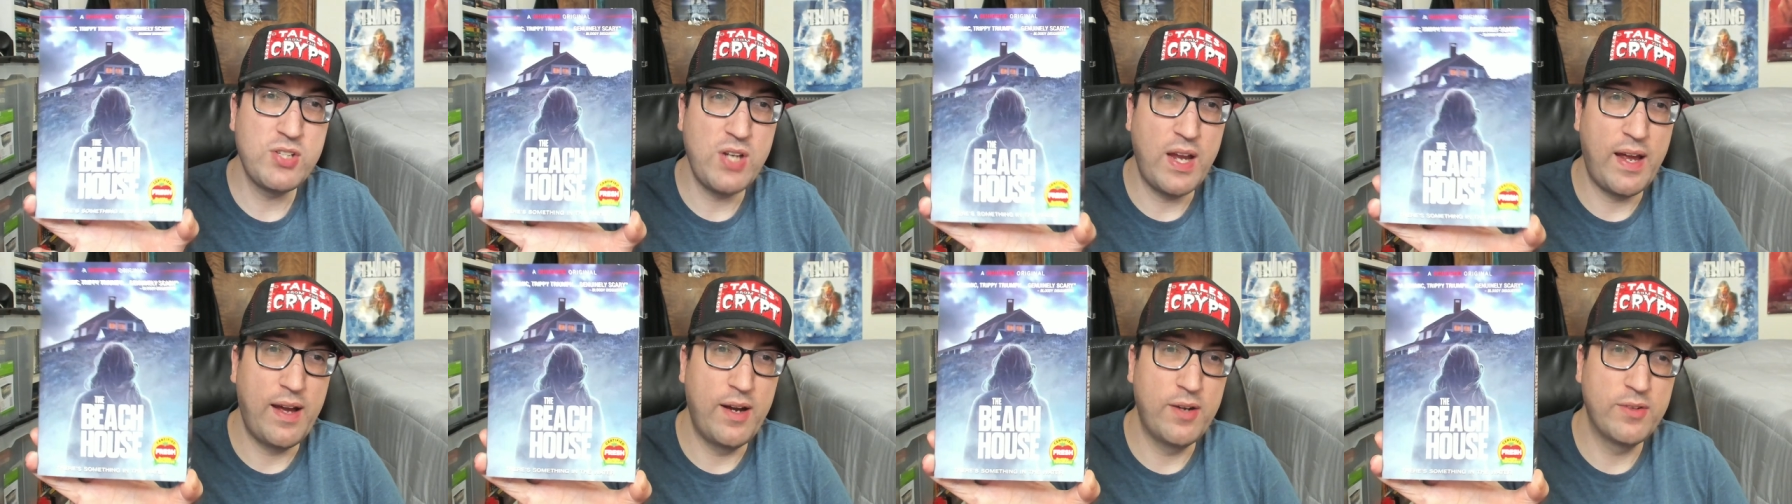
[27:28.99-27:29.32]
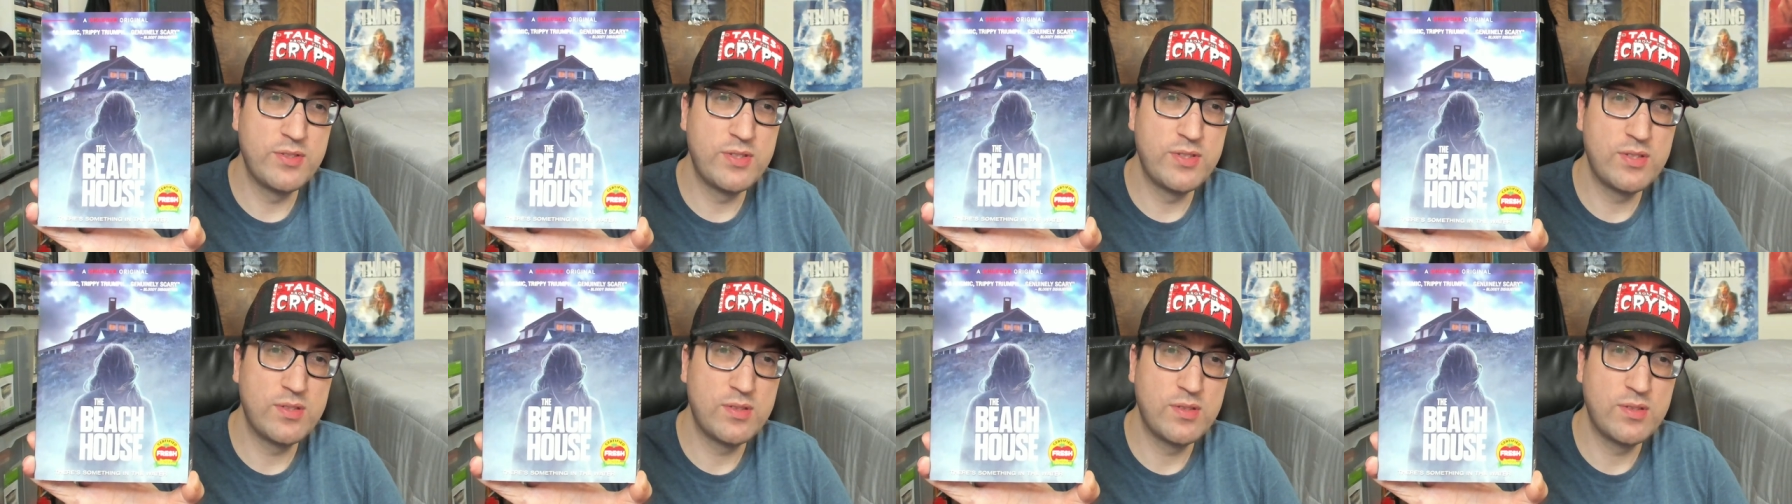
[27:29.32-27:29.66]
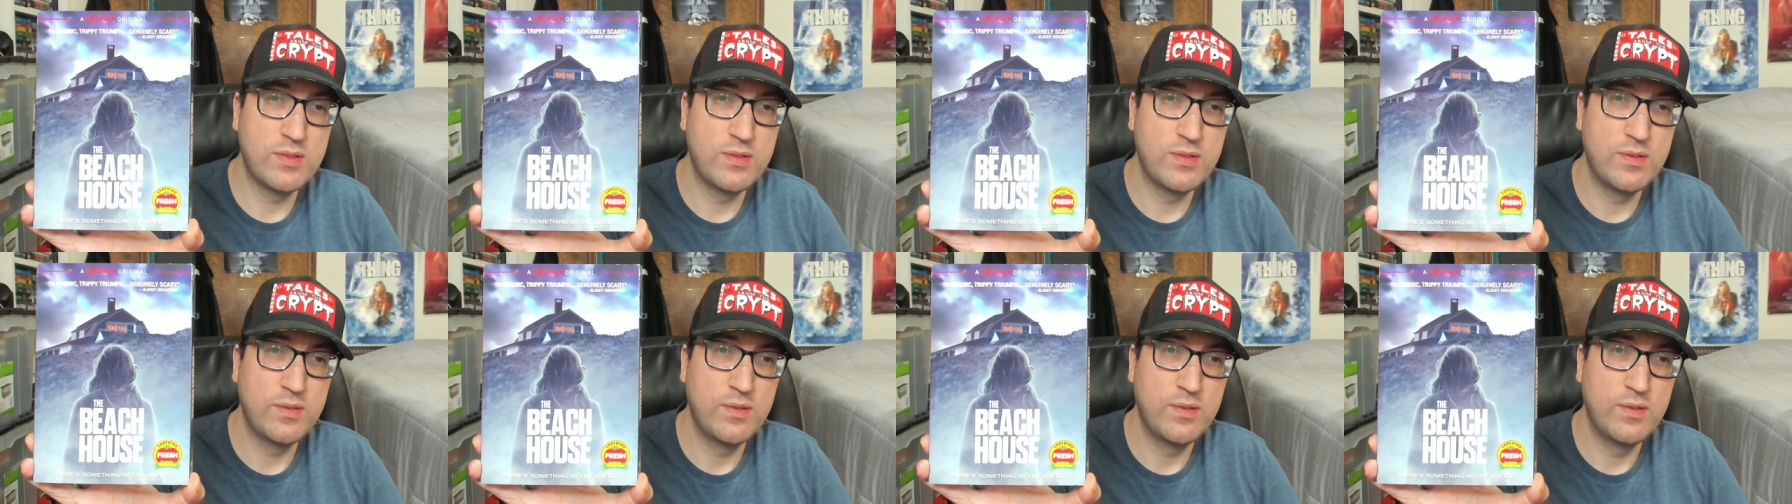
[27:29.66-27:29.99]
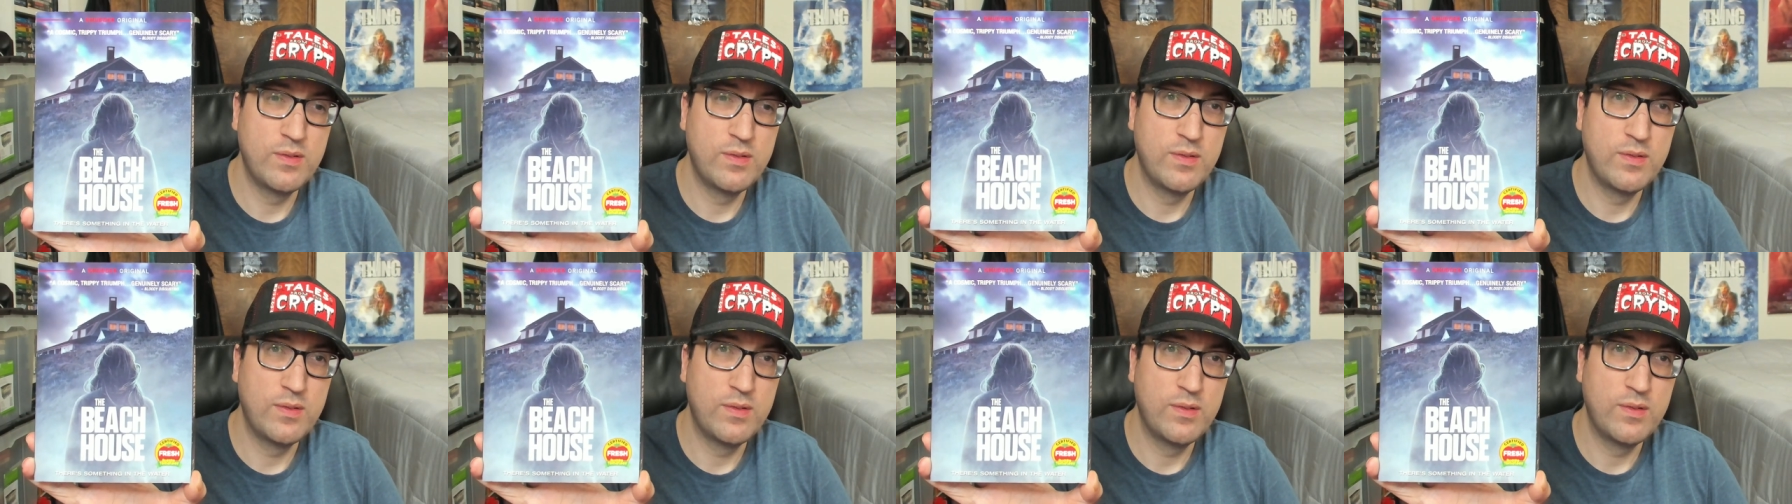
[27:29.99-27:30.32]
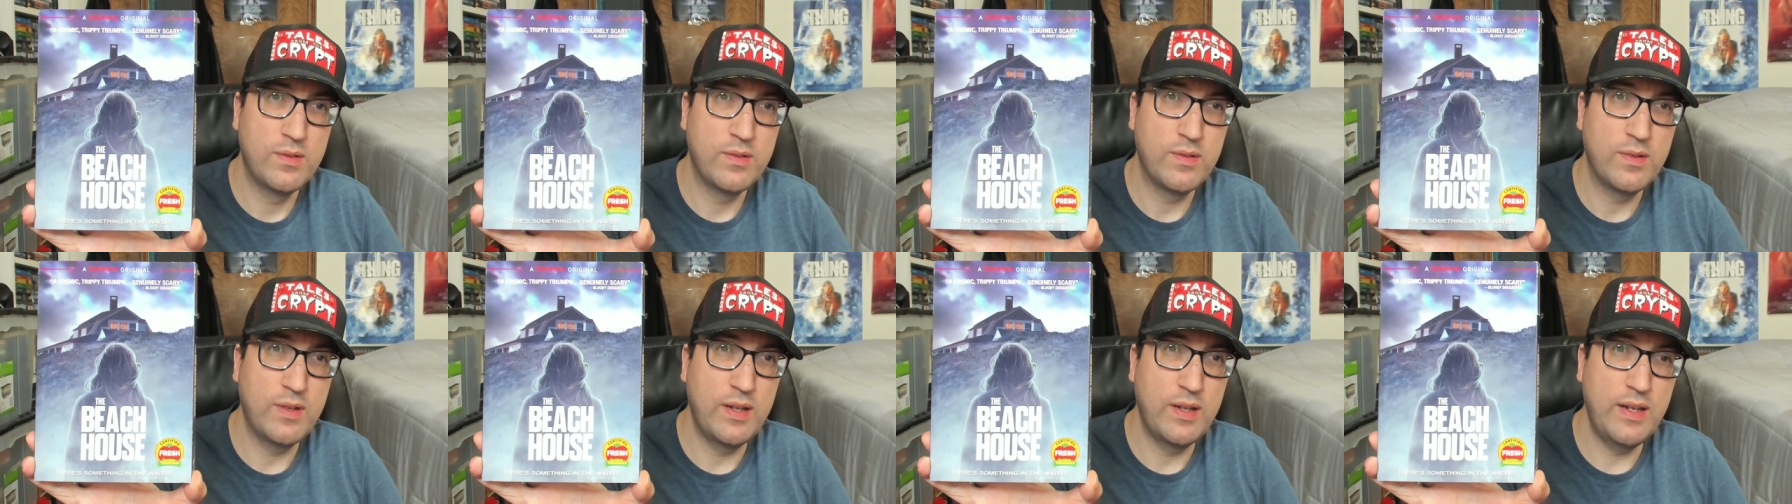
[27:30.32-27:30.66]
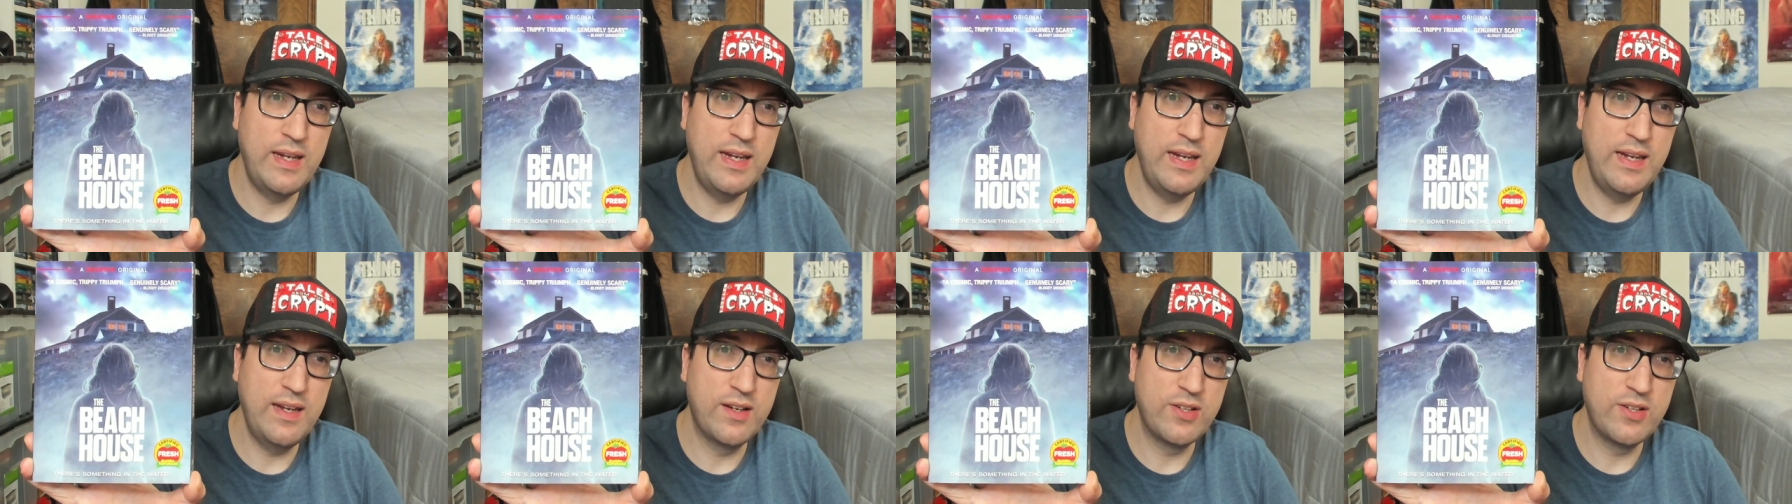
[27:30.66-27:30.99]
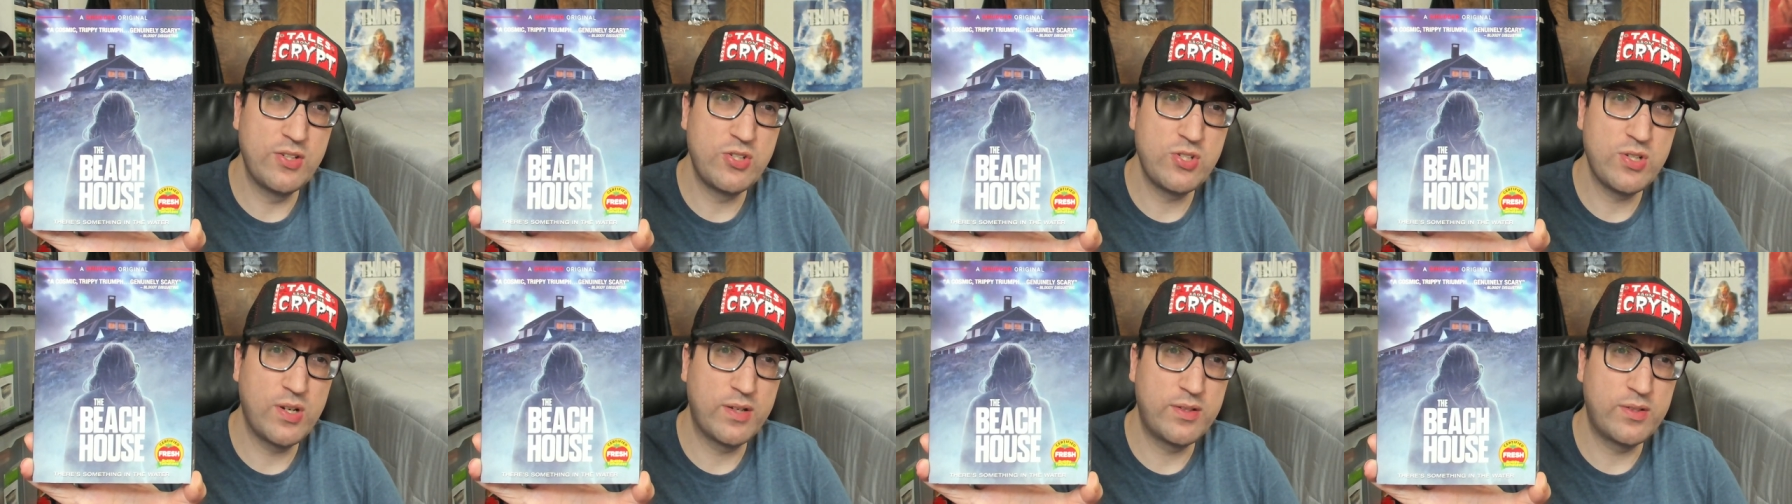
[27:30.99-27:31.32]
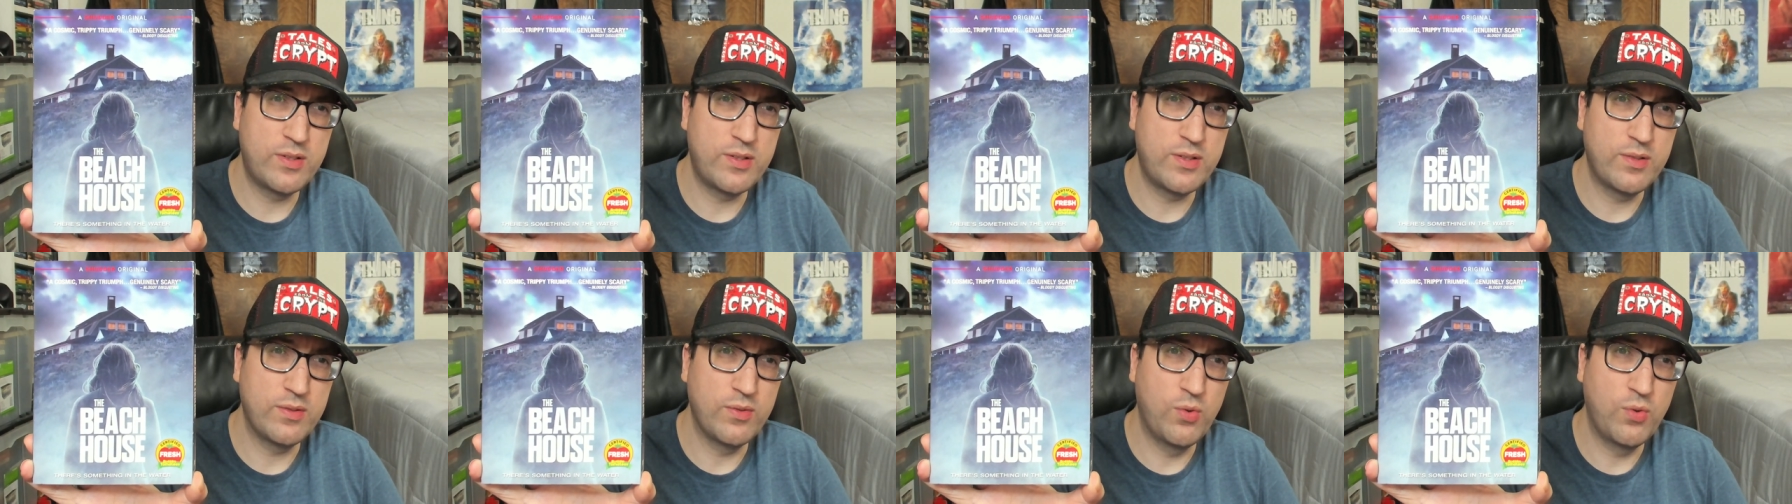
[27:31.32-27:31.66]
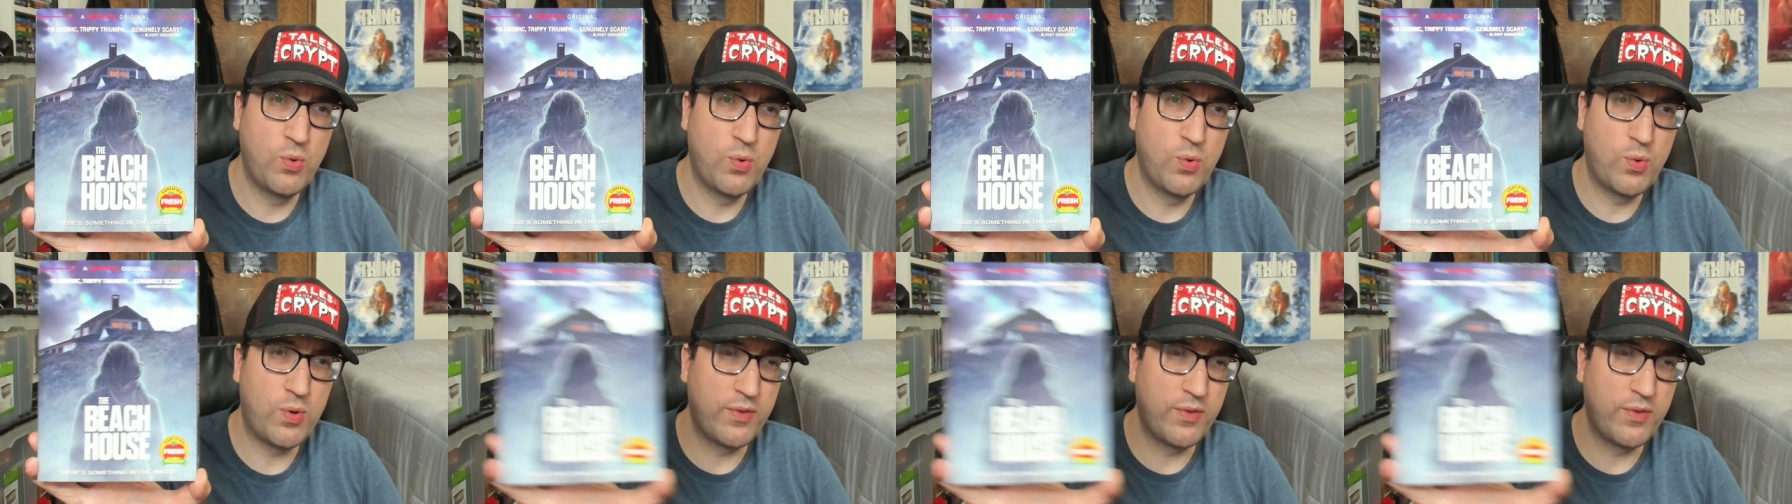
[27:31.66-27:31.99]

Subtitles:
House, a Shudder horror